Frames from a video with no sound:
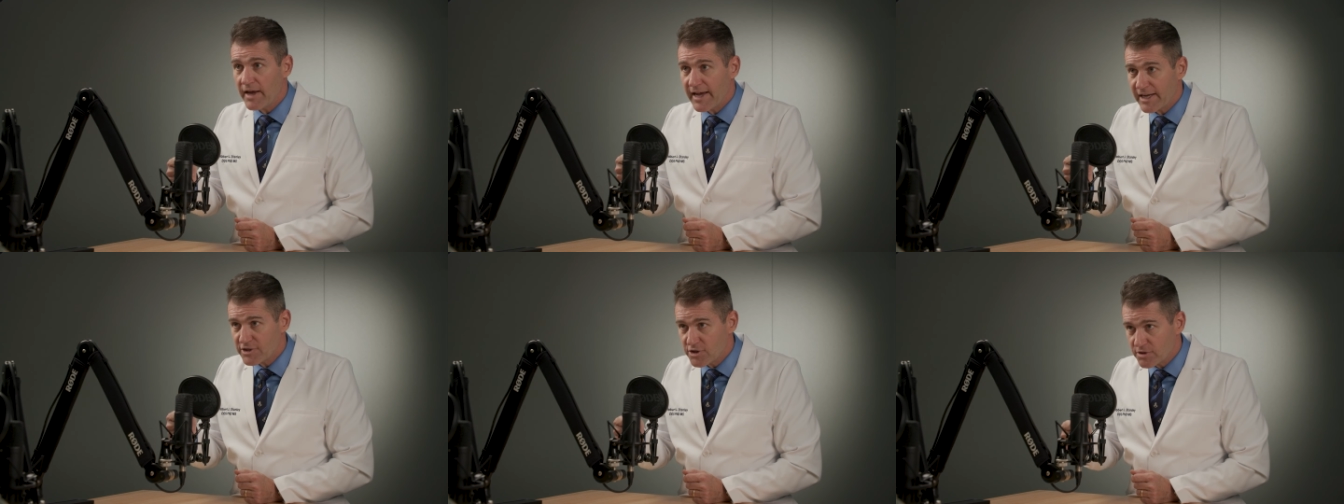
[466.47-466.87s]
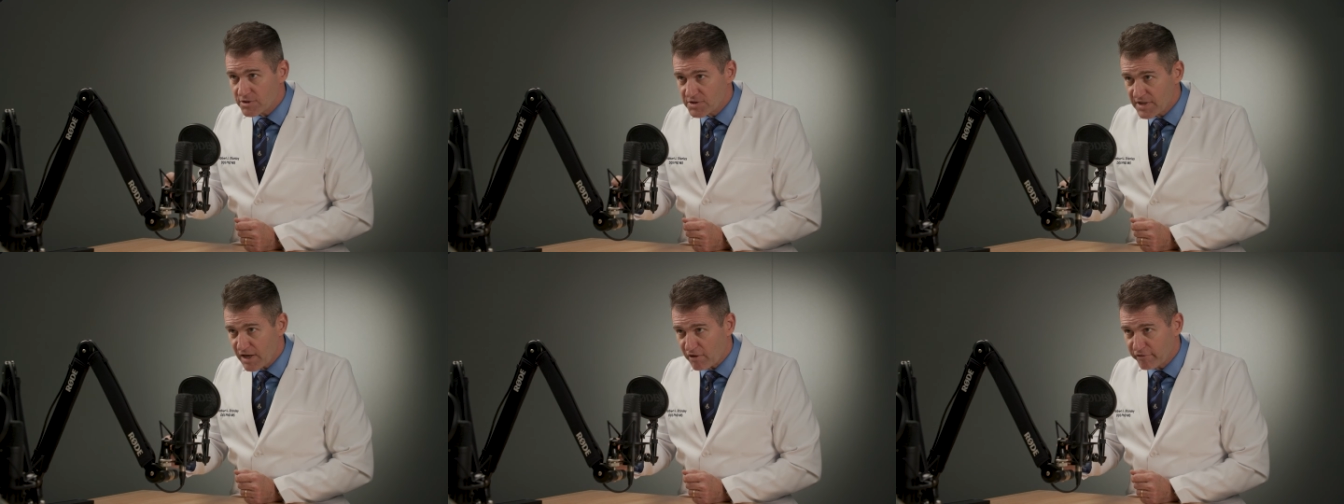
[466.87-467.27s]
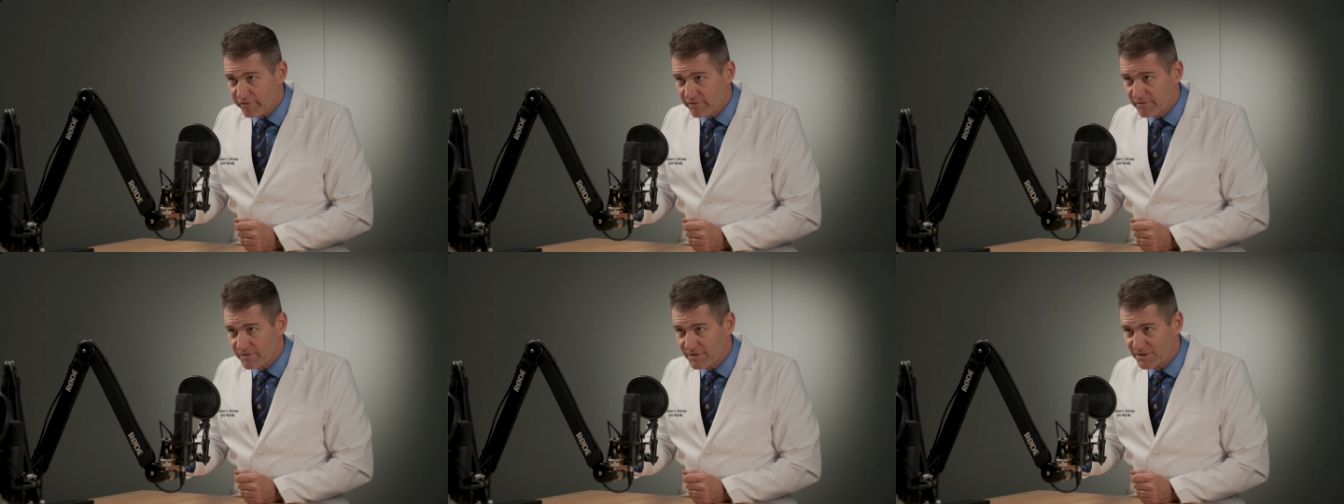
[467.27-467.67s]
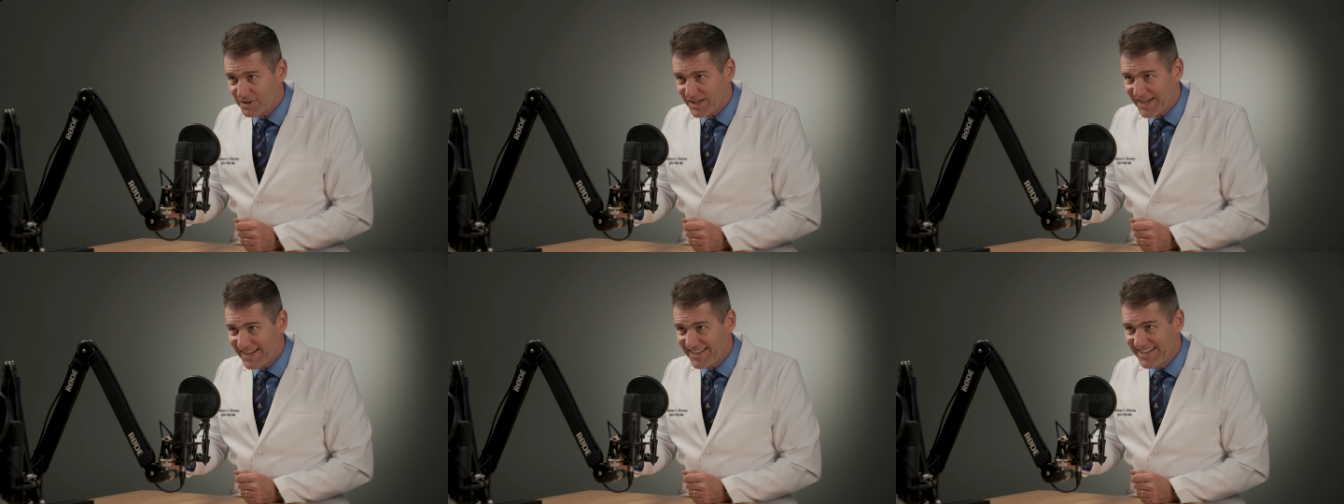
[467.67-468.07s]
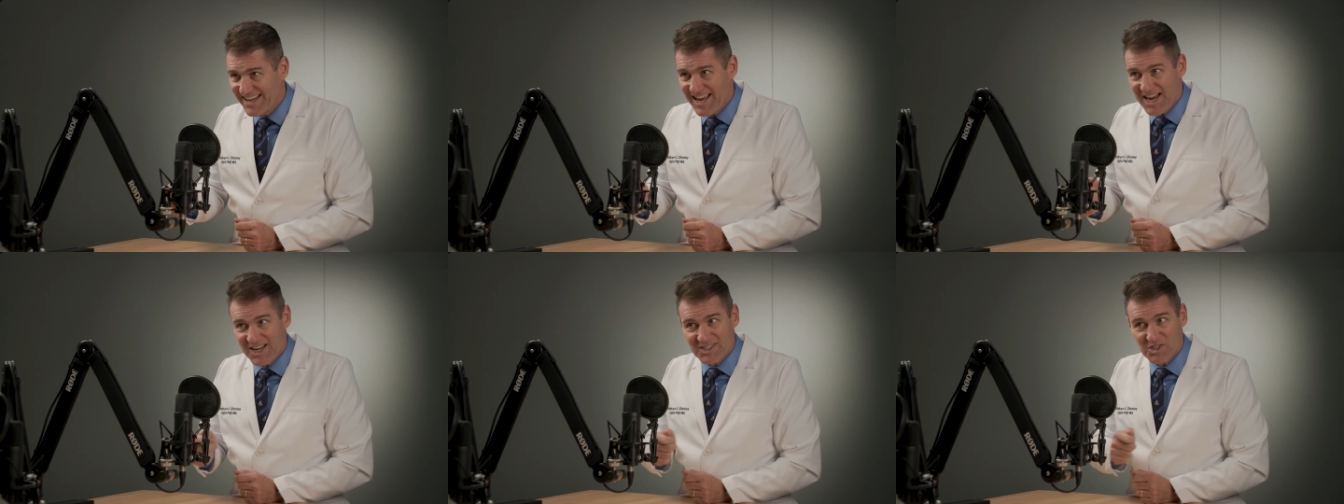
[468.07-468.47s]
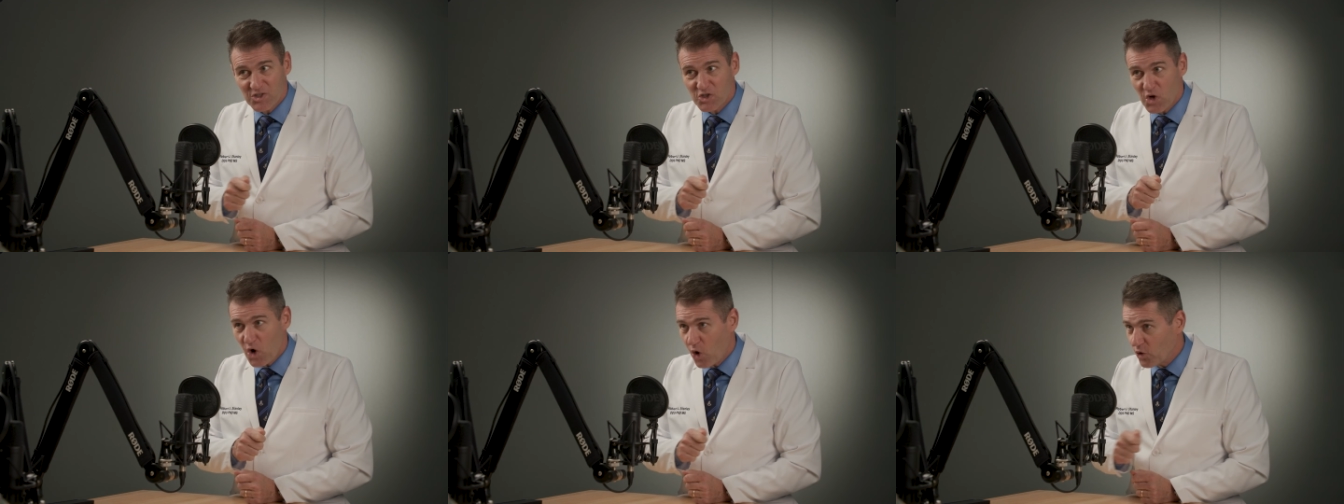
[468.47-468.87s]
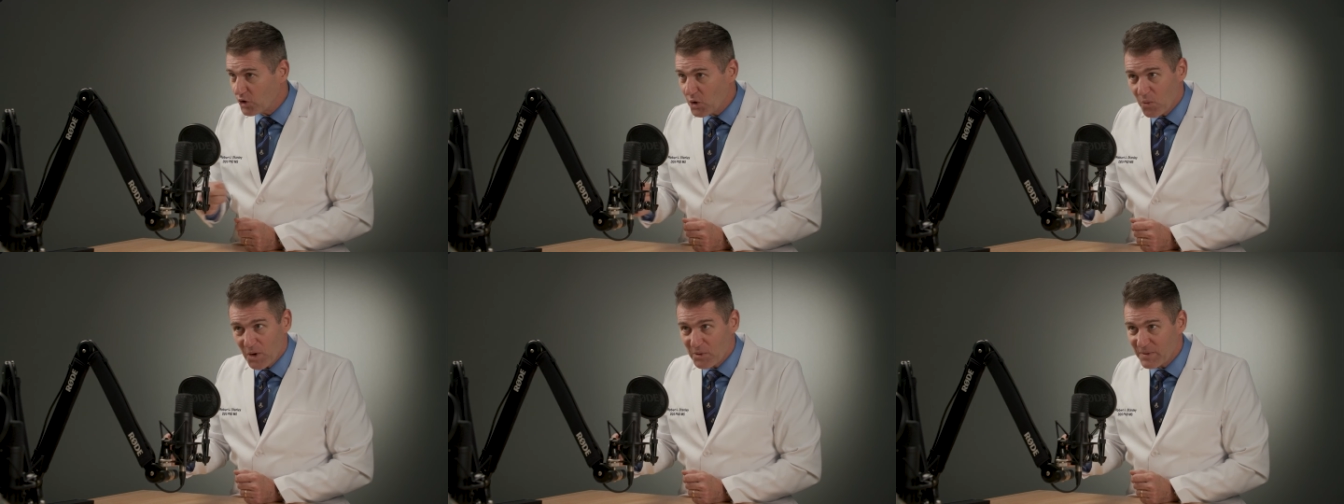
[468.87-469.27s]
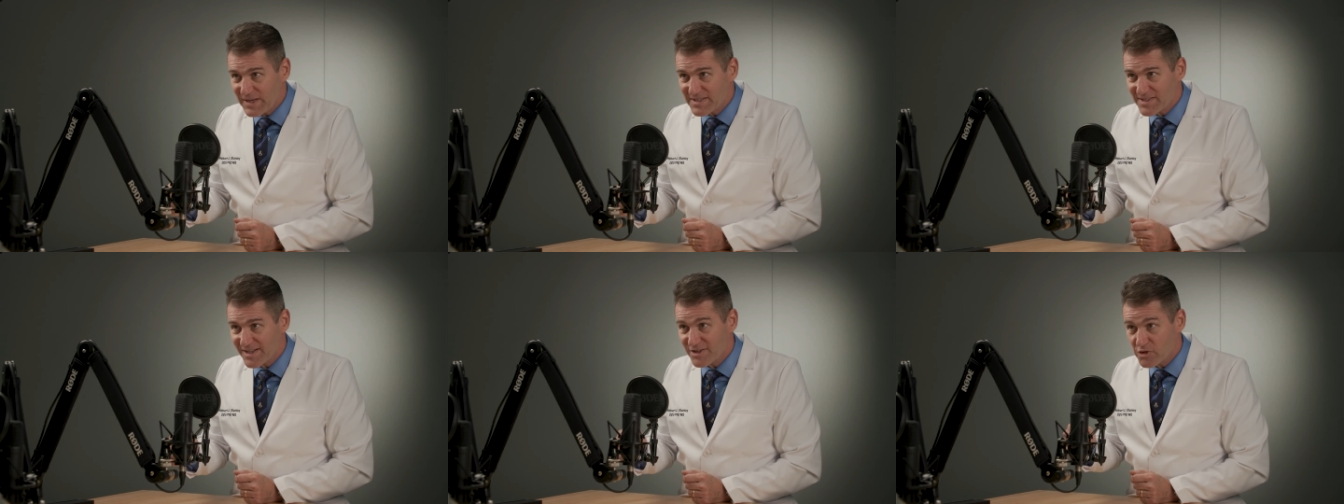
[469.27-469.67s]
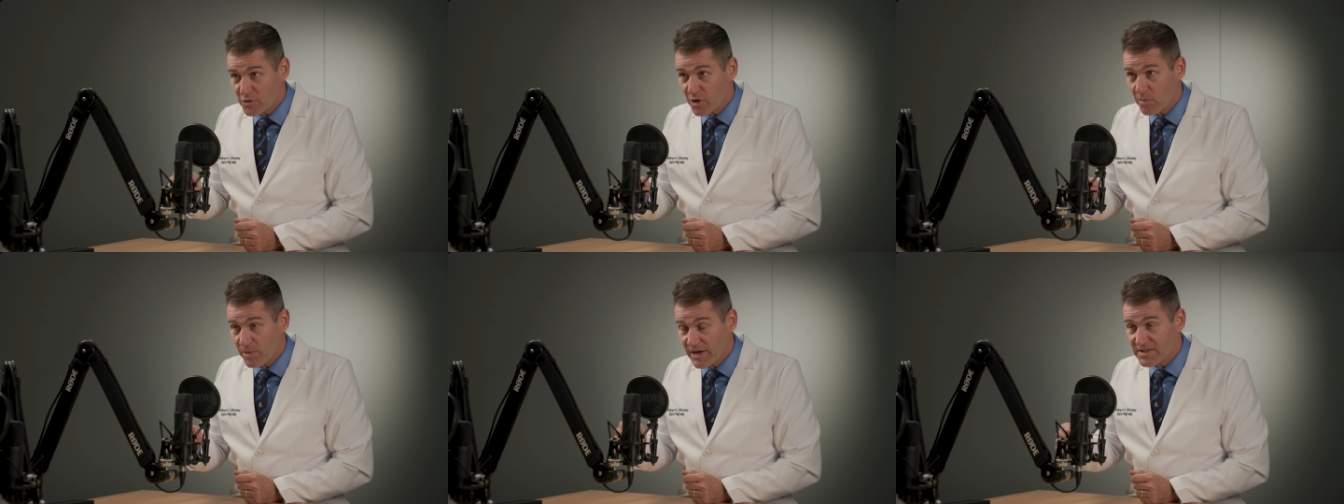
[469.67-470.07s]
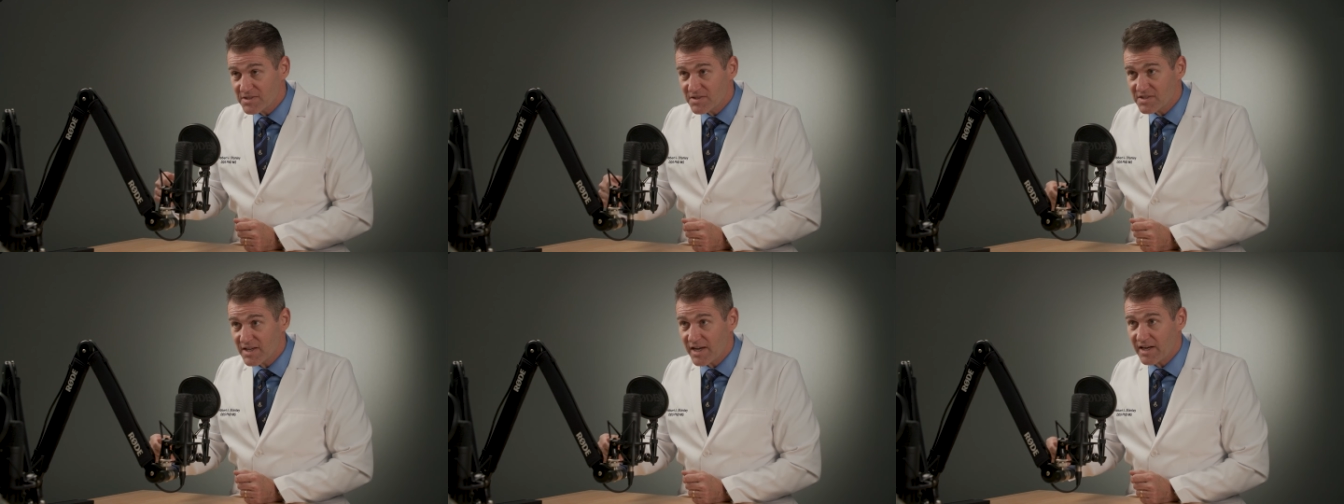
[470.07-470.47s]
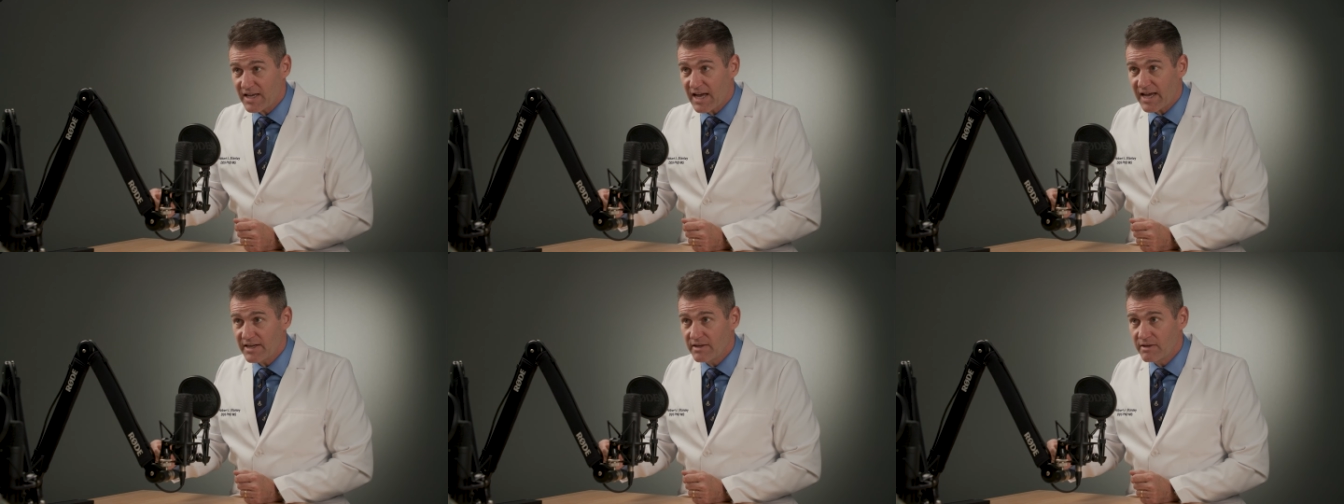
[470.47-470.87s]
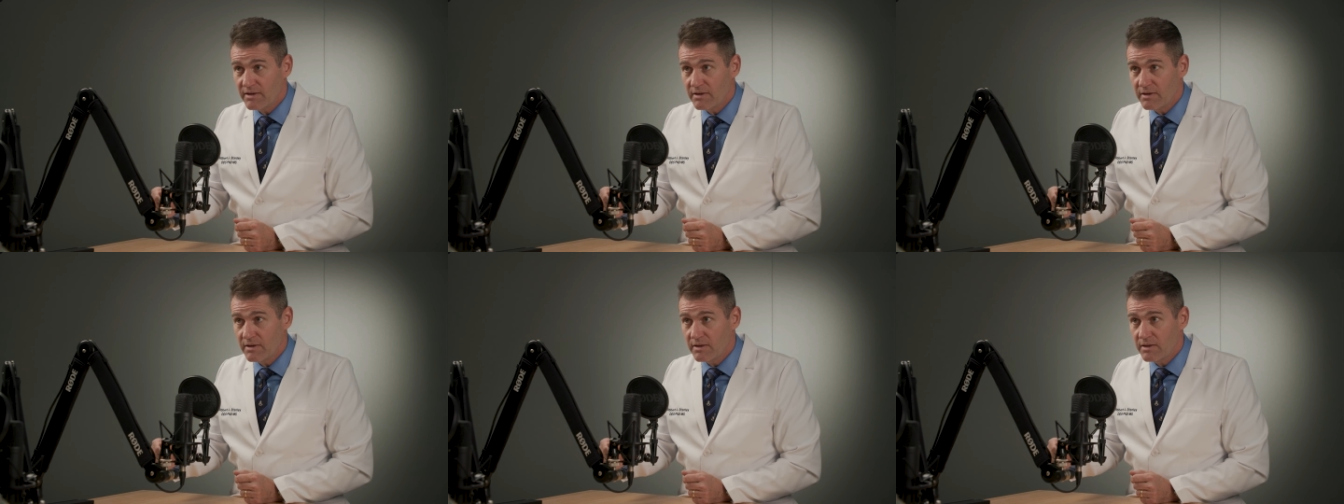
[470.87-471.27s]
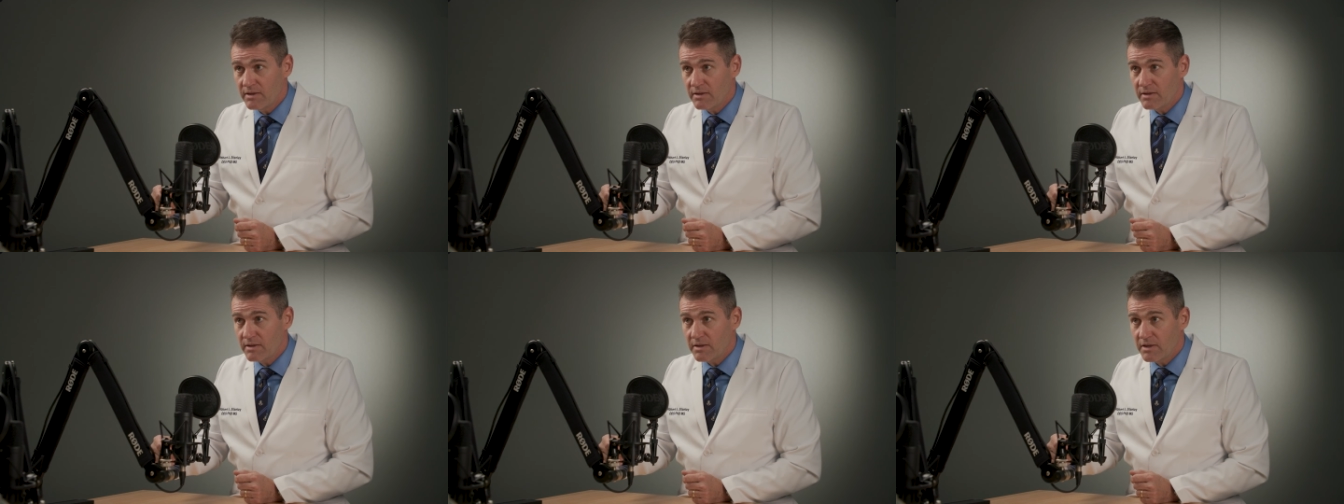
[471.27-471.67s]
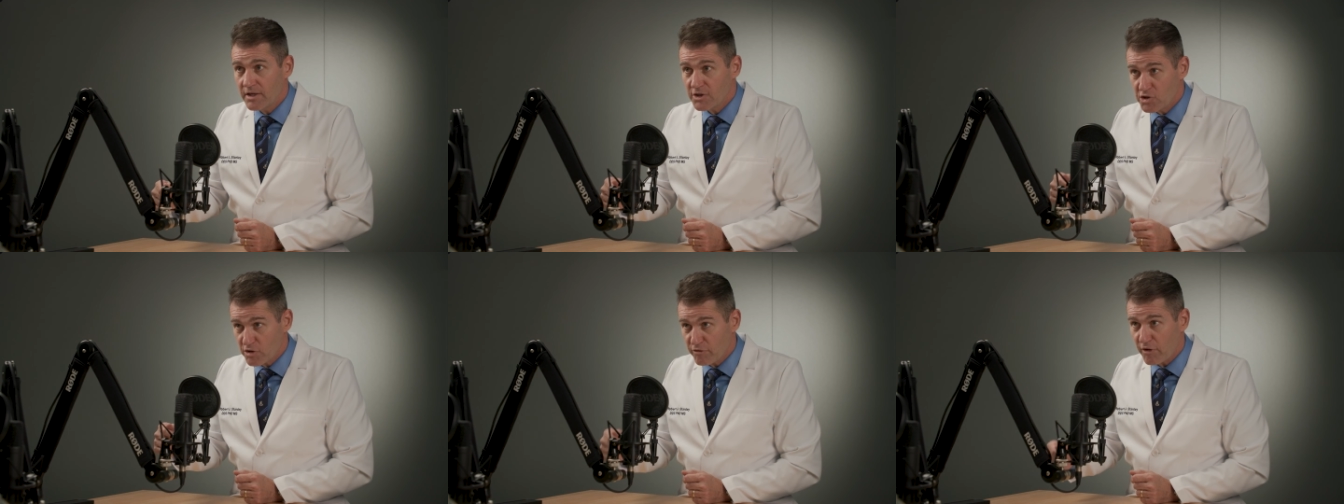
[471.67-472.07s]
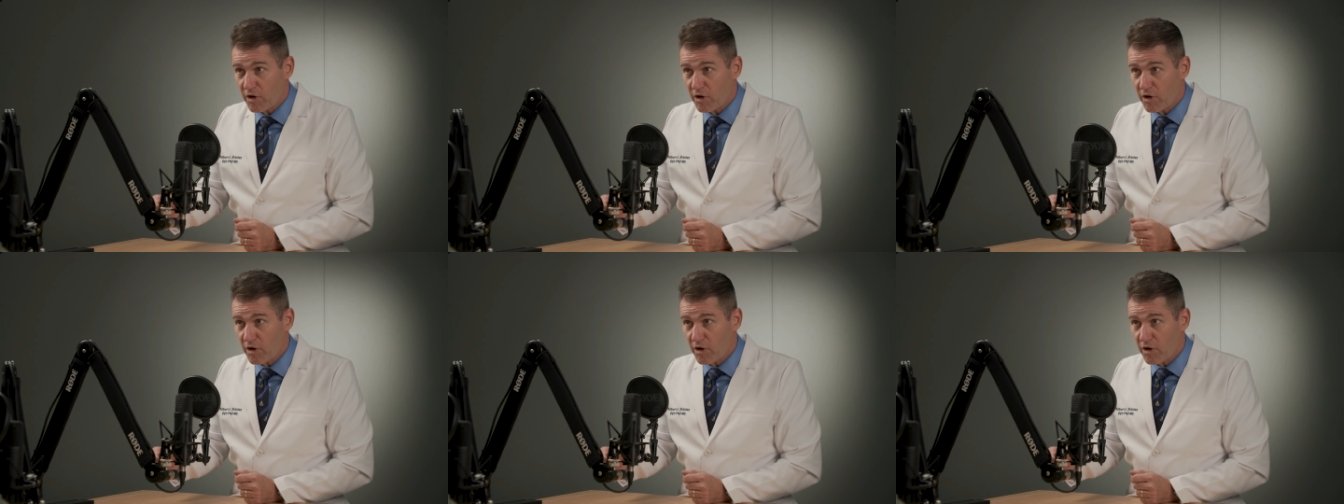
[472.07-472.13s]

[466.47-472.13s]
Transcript: at yourself, okay? Because there's only one reason a drill breaks inside a guide. It's your